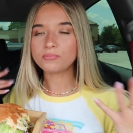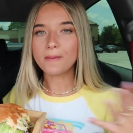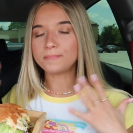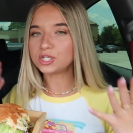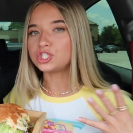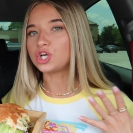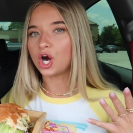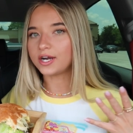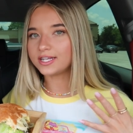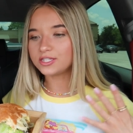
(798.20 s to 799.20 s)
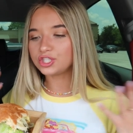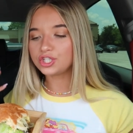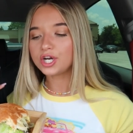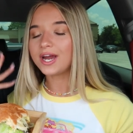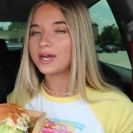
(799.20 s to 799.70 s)
Busch Gardens
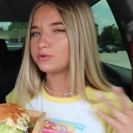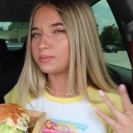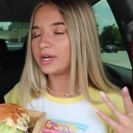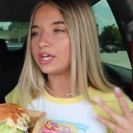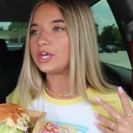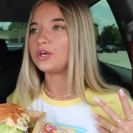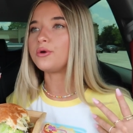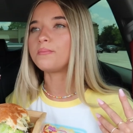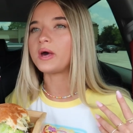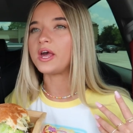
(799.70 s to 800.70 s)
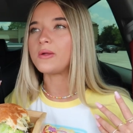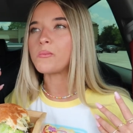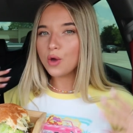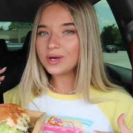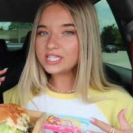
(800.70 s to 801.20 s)
shirt and it was pretty cute, but
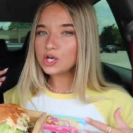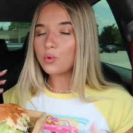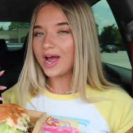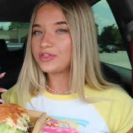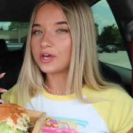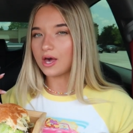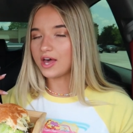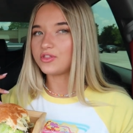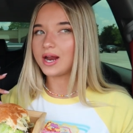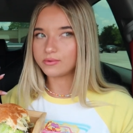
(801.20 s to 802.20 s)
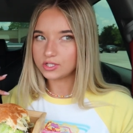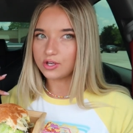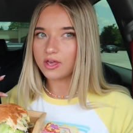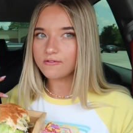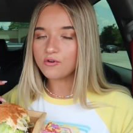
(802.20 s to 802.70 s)
it wasn't quite the cut that I was
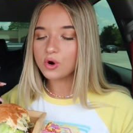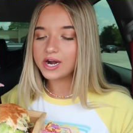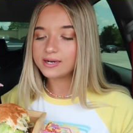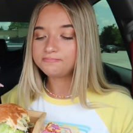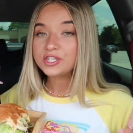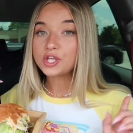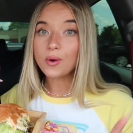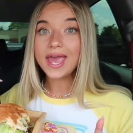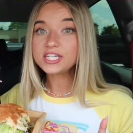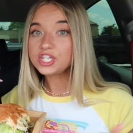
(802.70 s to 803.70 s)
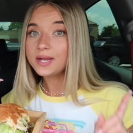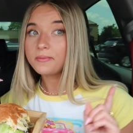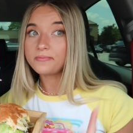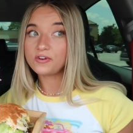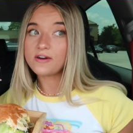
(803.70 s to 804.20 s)
looking for. So
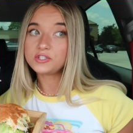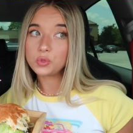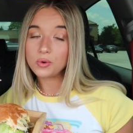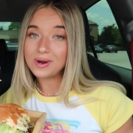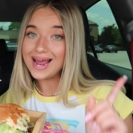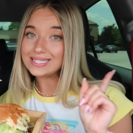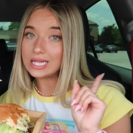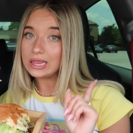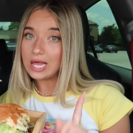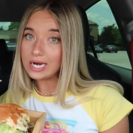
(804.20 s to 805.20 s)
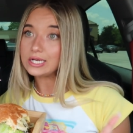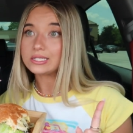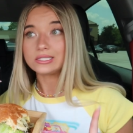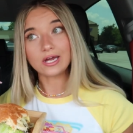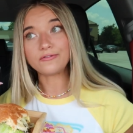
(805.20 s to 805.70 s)
H&M and Forever 21 has a lot of
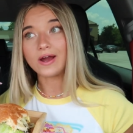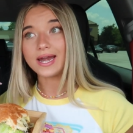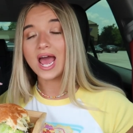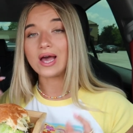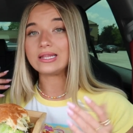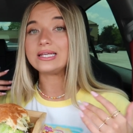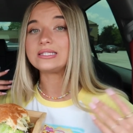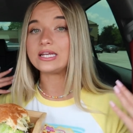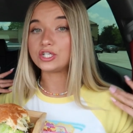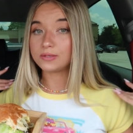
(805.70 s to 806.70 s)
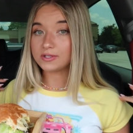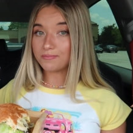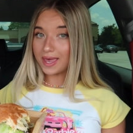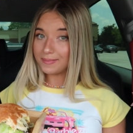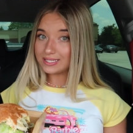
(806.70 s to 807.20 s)
good stuff right now, at least in terms
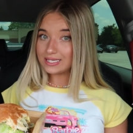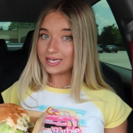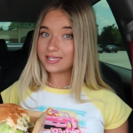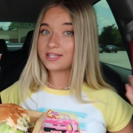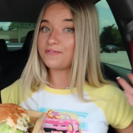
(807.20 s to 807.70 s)
of baby tees.